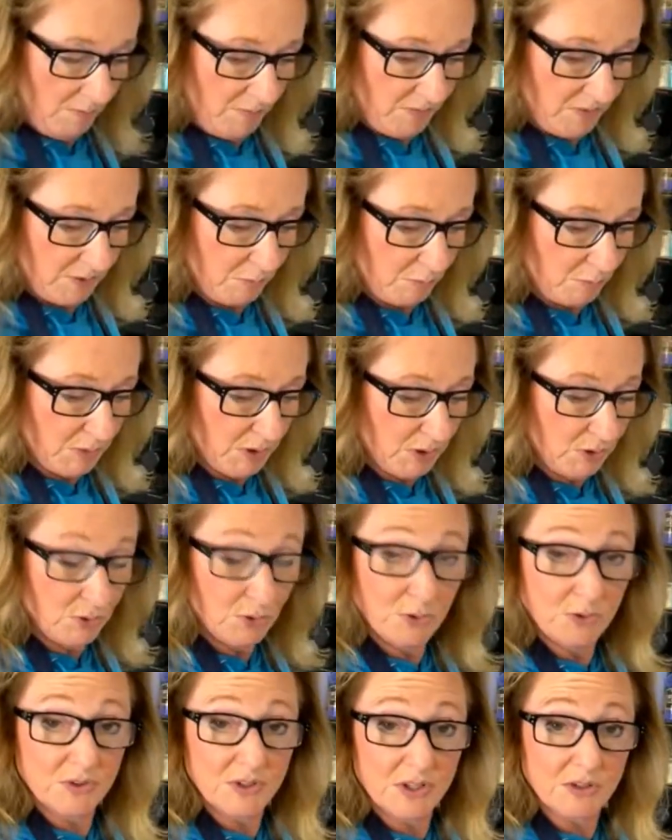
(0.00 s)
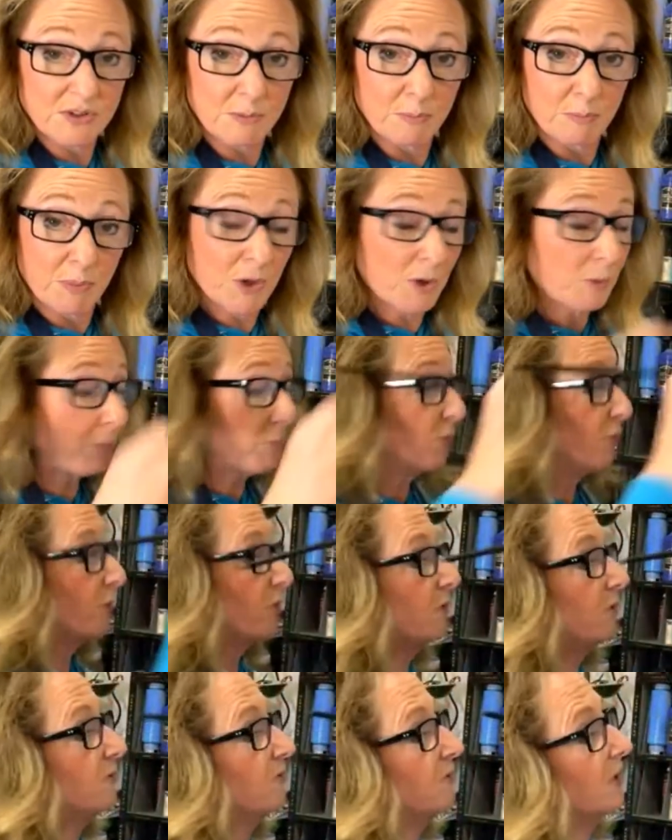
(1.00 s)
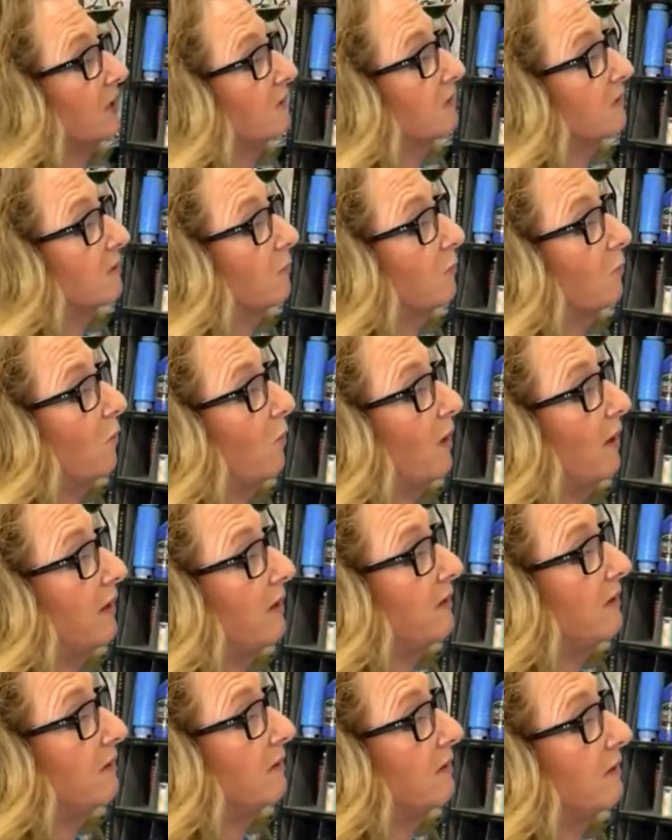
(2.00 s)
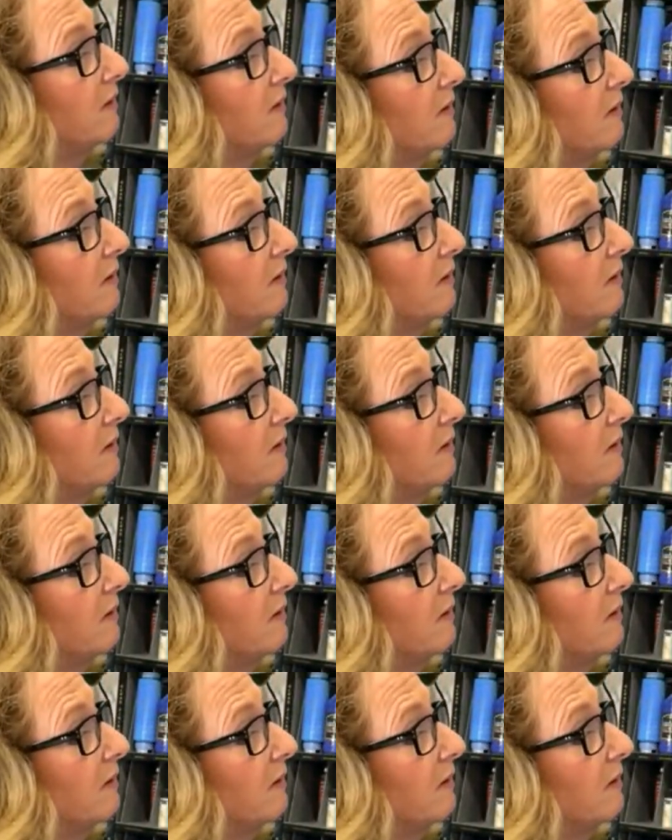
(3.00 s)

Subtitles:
some blues and some purples and some whites.